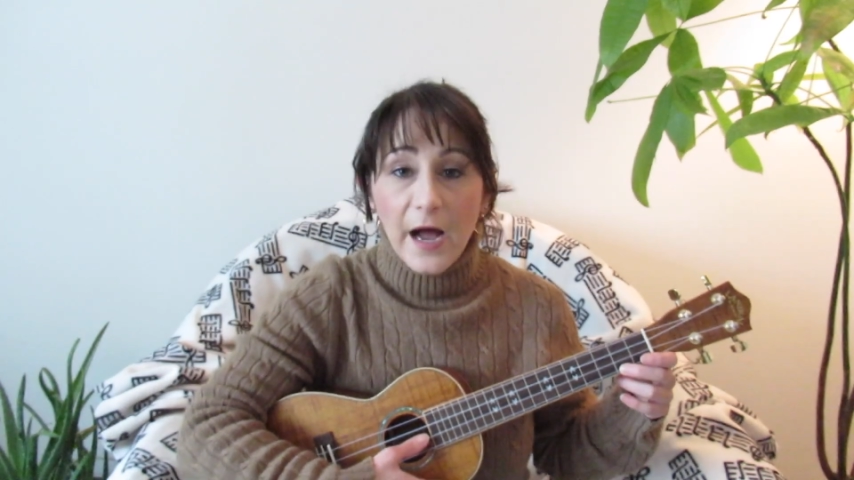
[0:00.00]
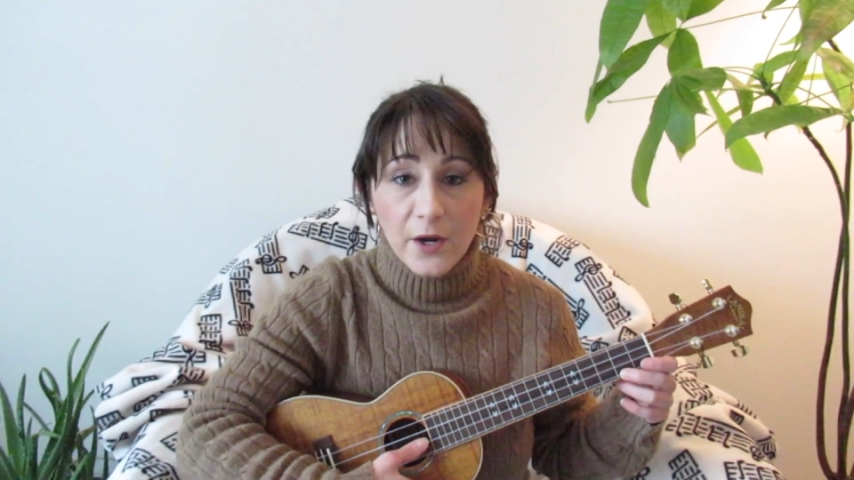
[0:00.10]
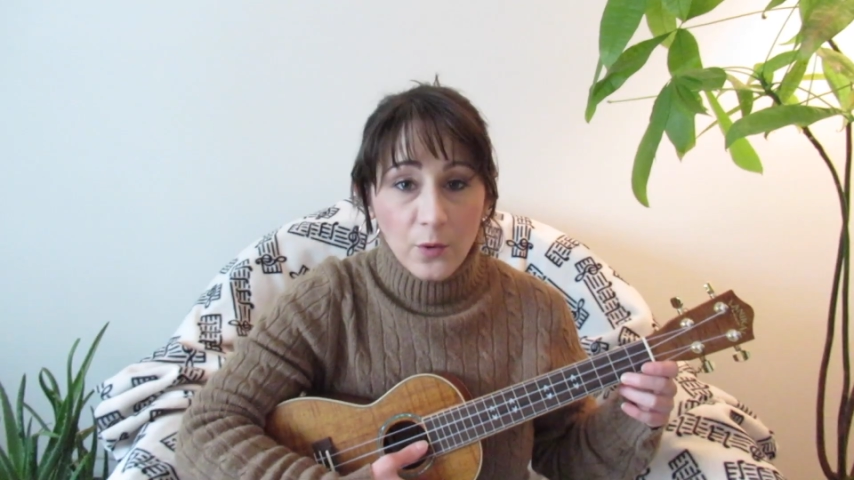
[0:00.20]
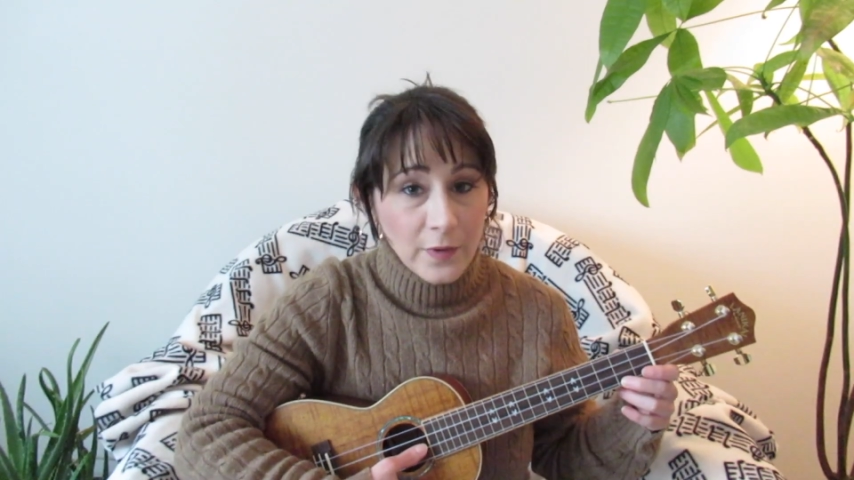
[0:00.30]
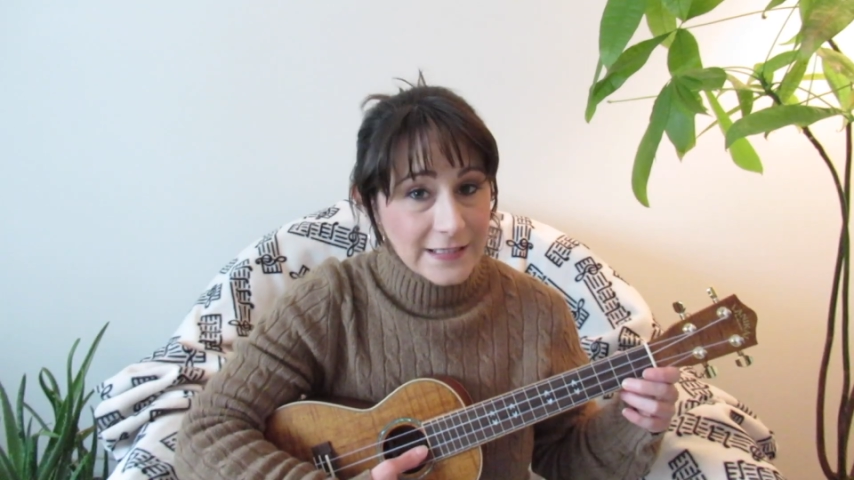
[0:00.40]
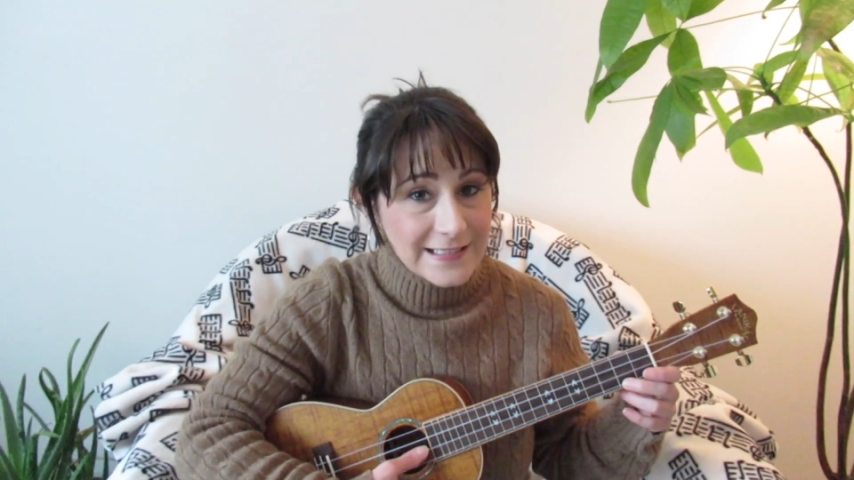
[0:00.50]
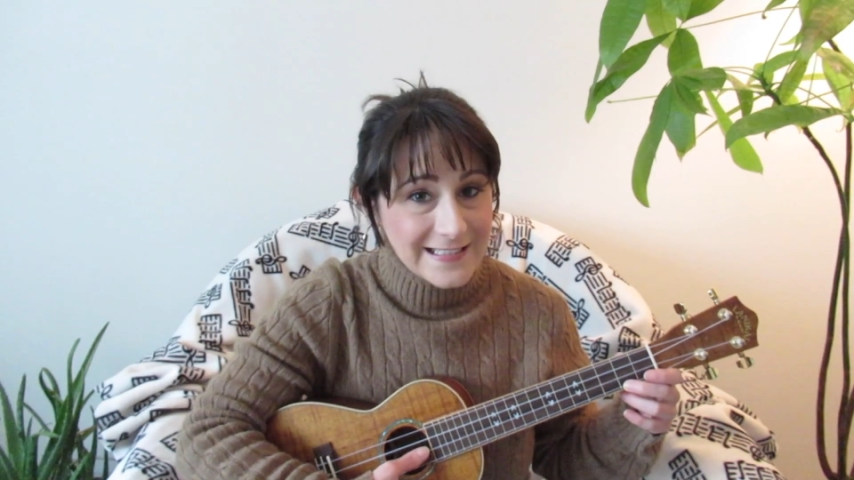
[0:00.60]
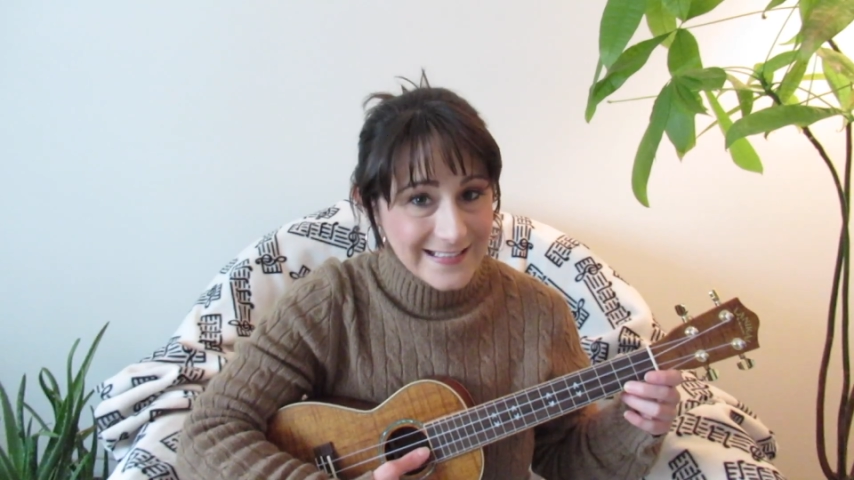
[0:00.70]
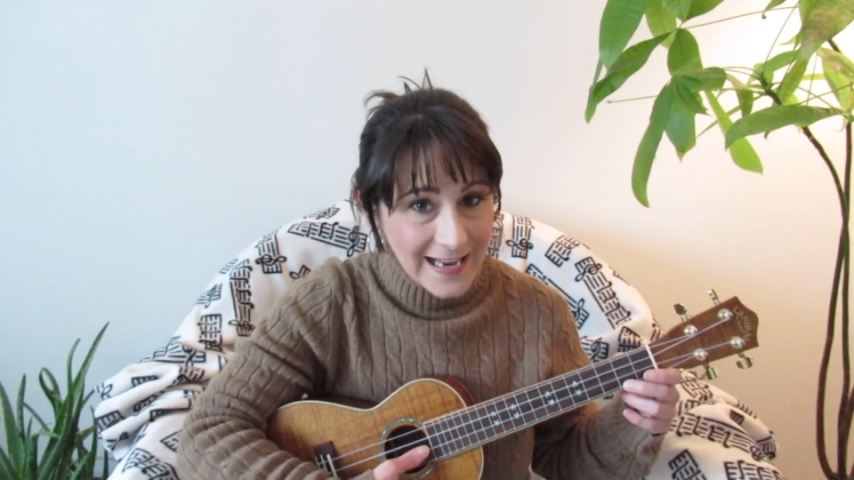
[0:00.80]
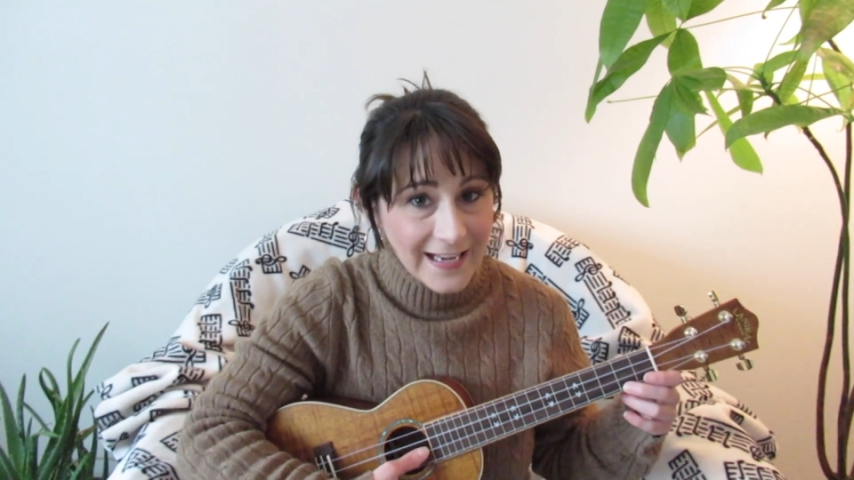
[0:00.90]
I don't want to
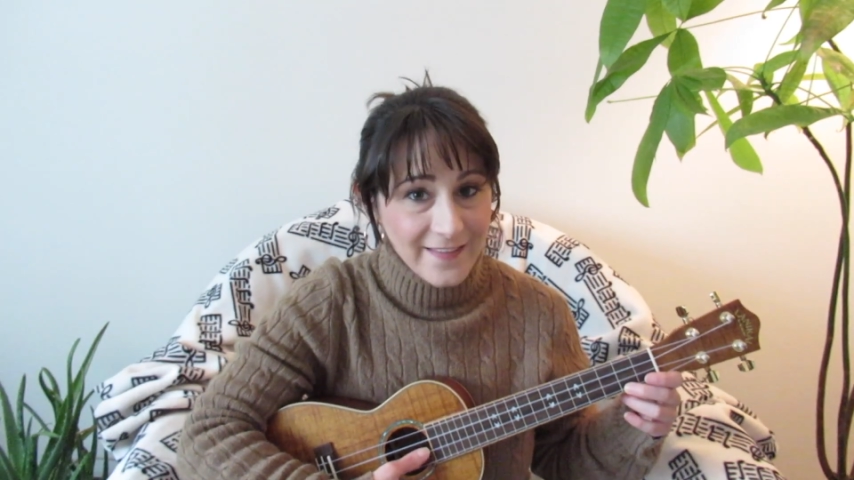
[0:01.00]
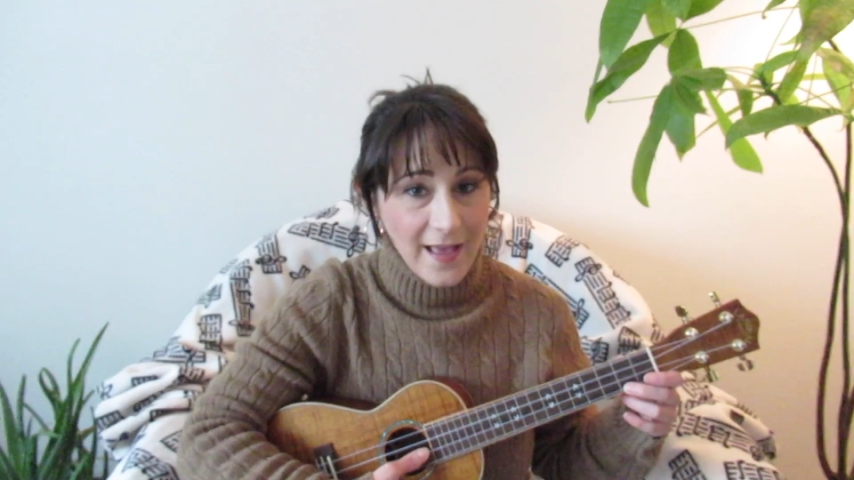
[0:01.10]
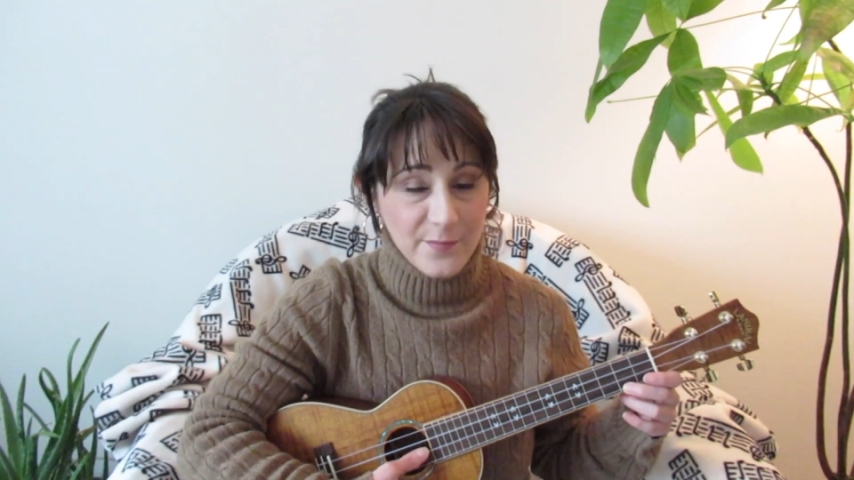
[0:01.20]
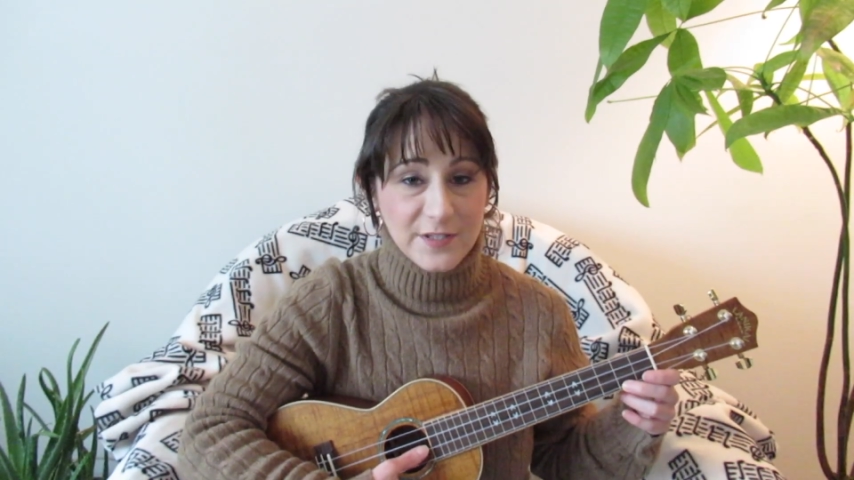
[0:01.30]
stay in that